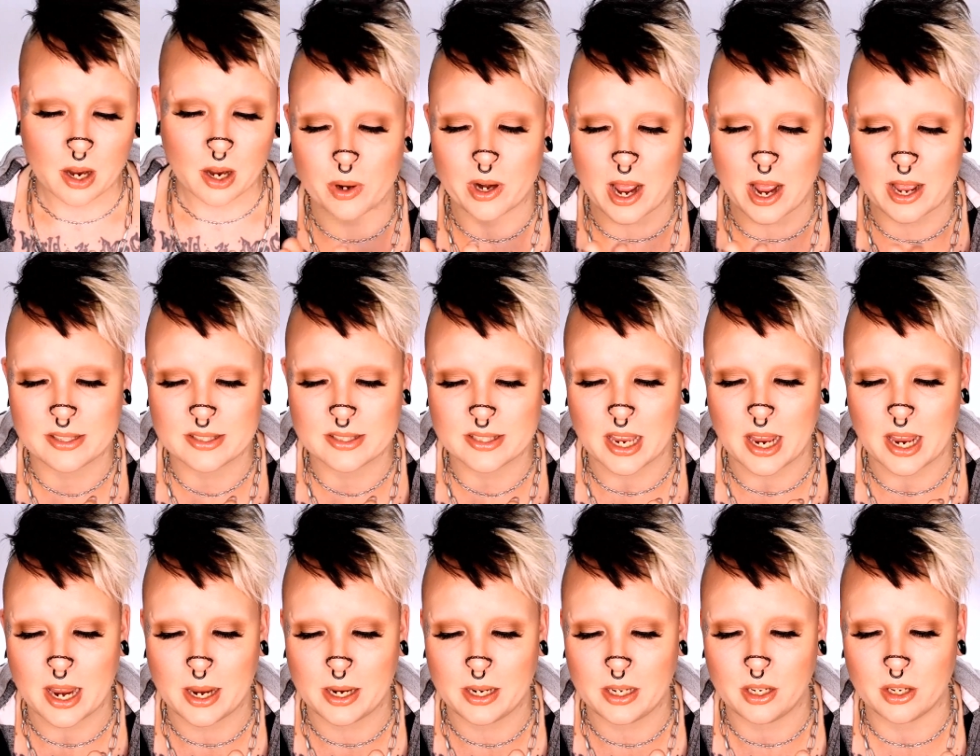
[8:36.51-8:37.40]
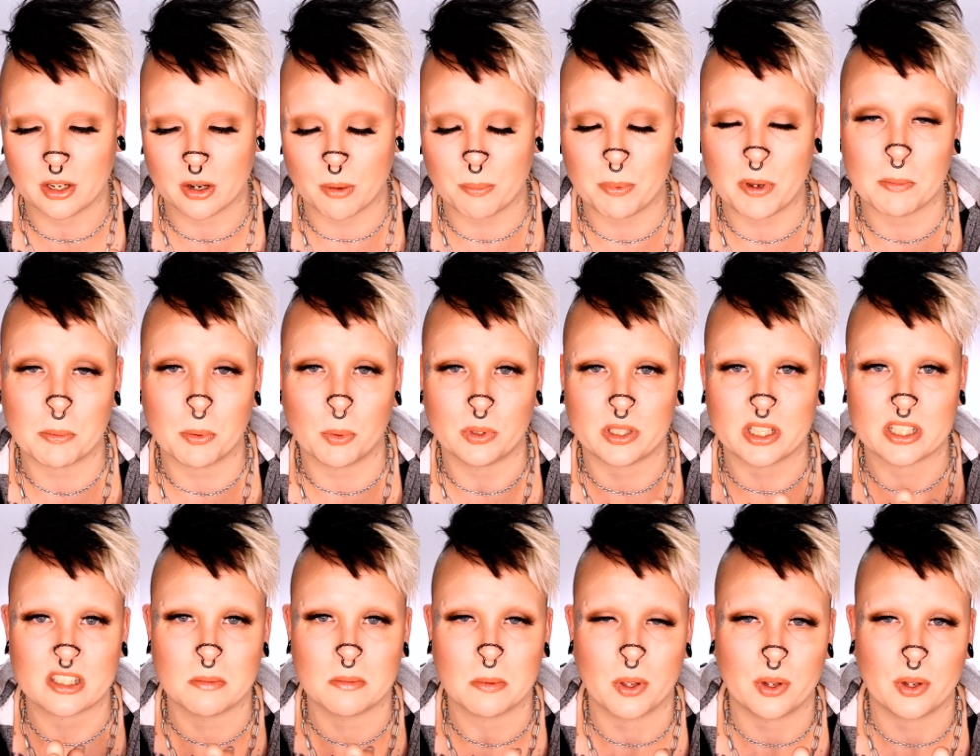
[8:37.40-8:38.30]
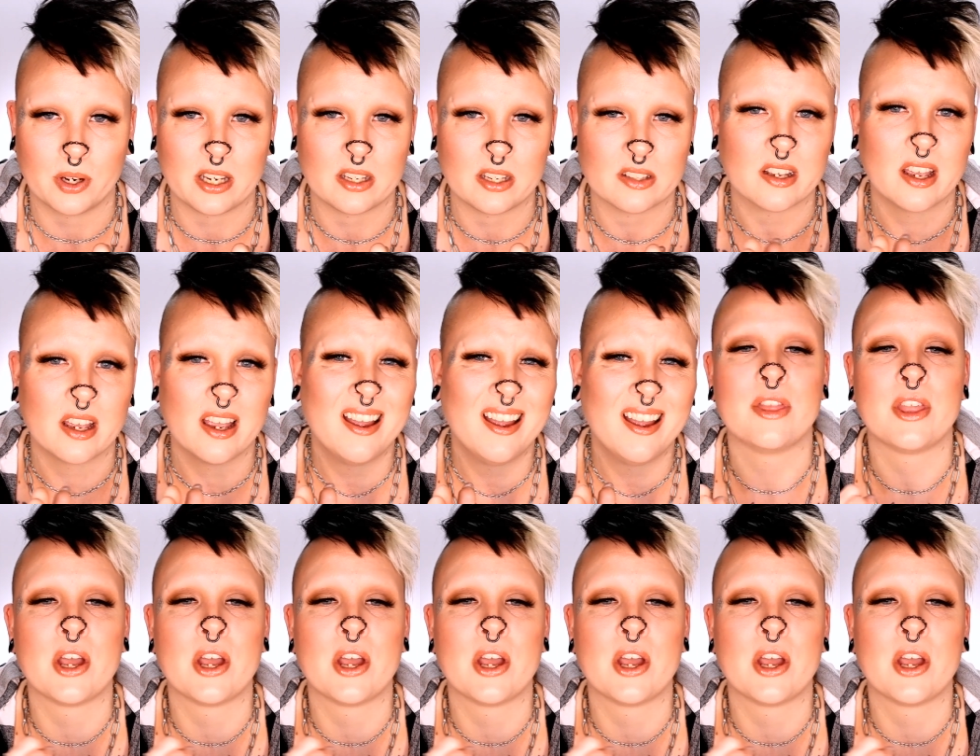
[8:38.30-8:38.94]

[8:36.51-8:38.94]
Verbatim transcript: When I say, you know, people with disabilities,